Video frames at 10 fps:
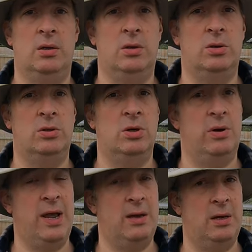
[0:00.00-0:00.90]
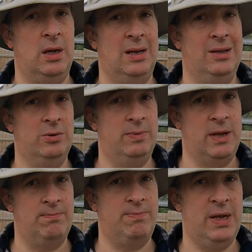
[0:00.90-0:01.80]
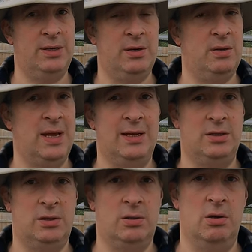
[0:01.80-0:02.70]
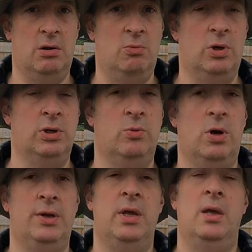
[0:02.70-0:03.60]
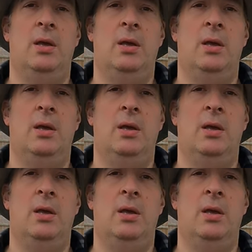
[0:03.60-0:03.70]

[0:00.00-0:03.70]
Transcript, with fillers: could turn out a little bit bitter. That's not what you want.